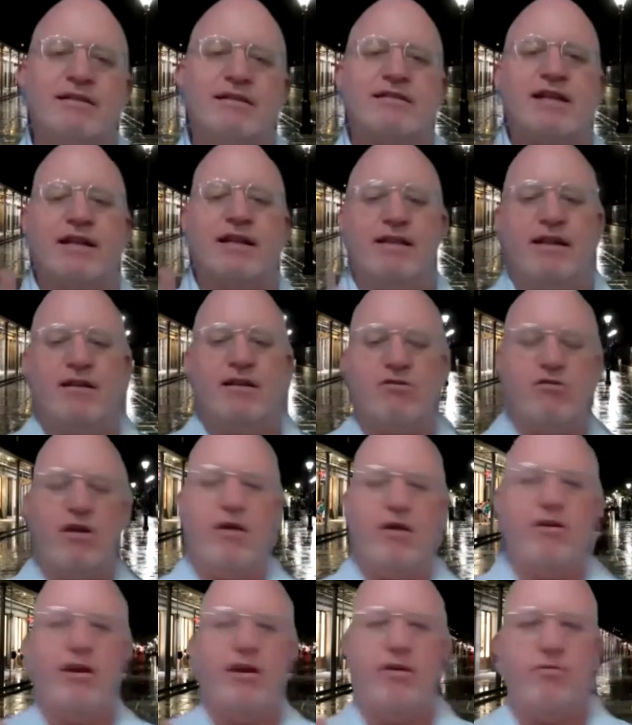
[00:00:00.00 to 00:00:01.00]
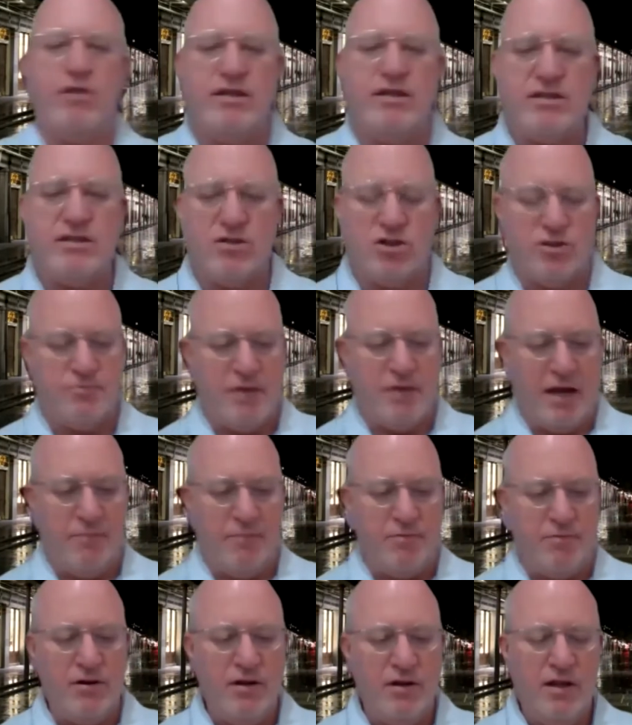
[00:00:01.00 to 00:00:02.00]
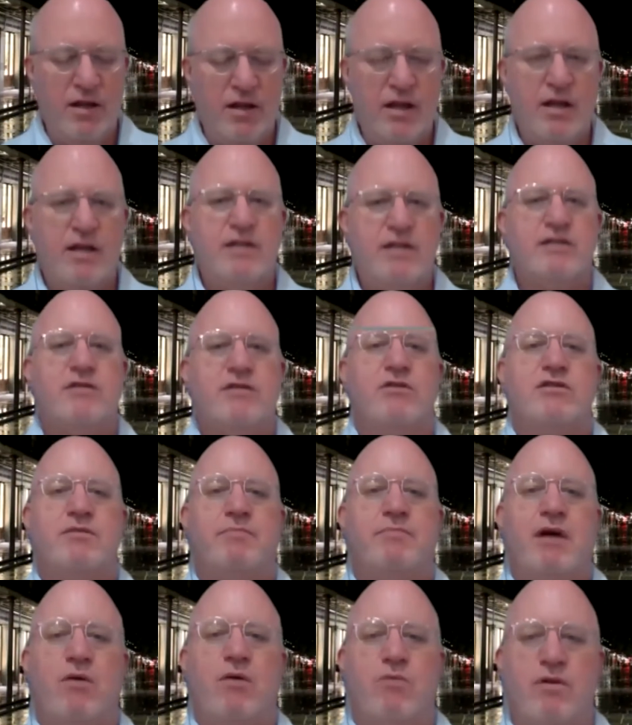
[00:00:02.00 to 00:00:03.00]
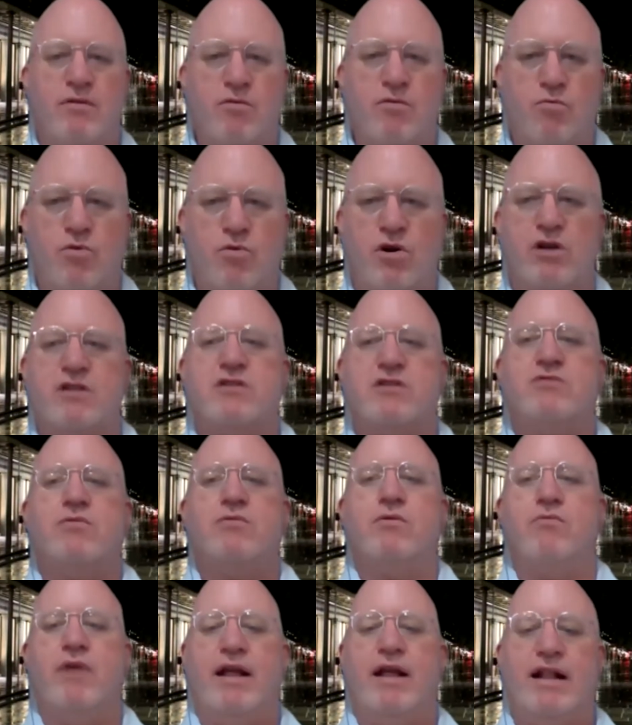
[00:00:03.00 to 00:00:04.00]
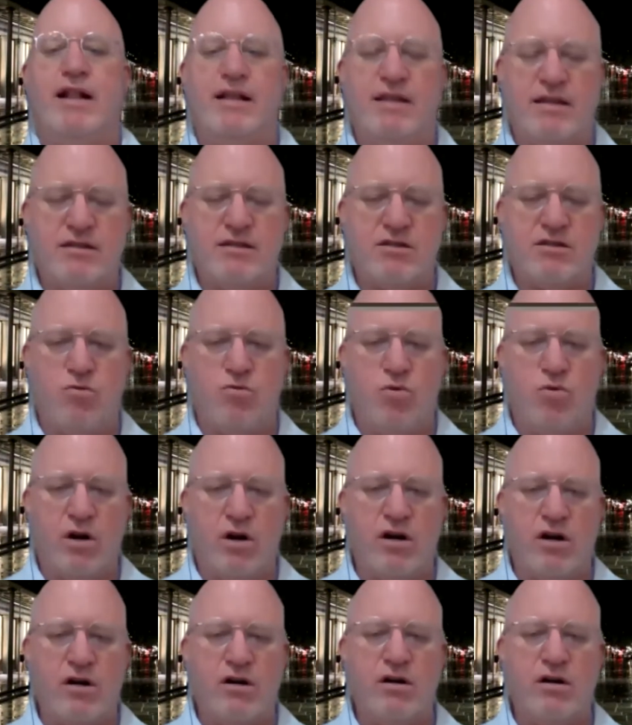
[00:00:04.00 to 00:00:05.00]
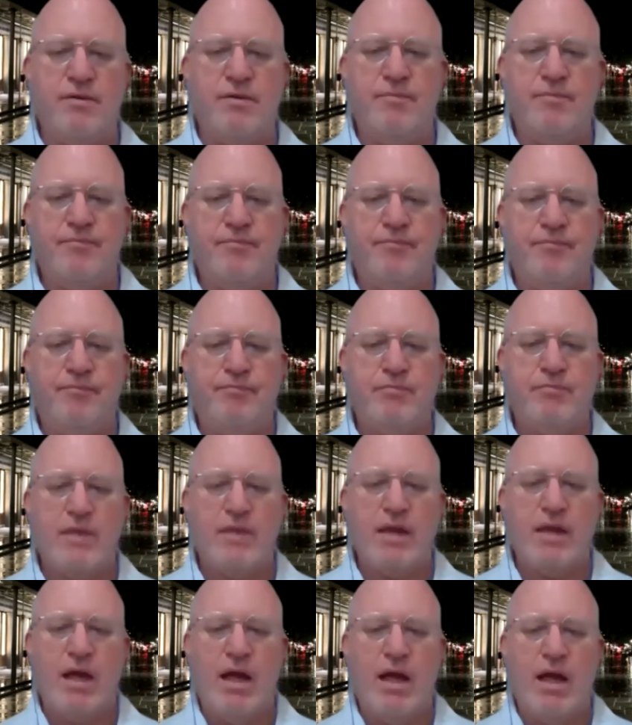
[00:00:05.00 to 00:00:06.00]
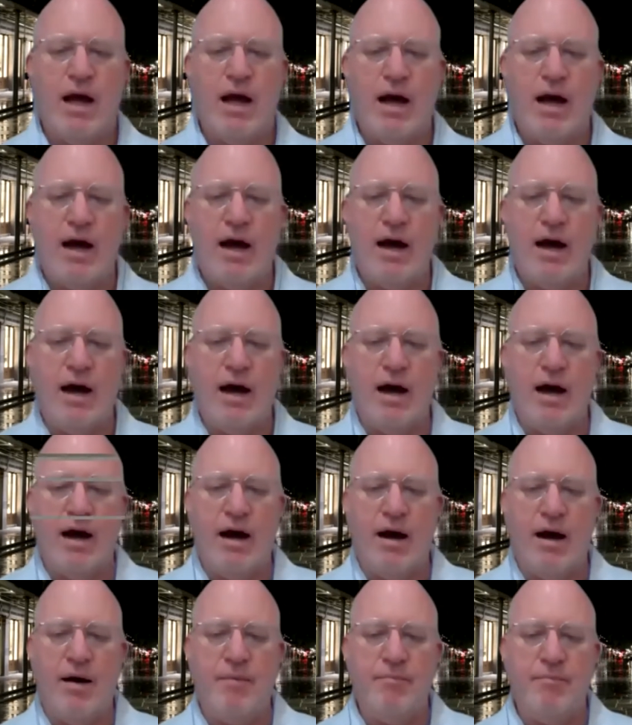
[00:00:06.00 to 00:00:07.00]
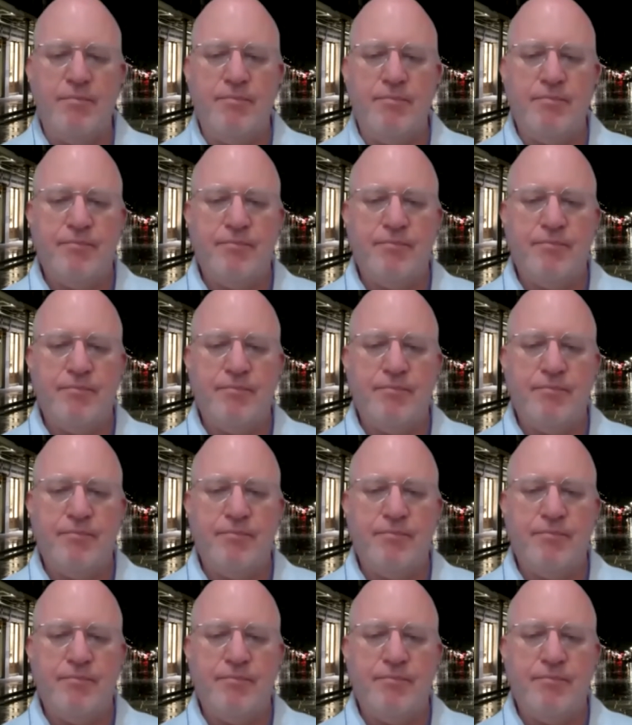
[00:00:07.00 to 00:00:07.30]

is a literary research paper, so it's about one of the works we're reading this quarter. Um,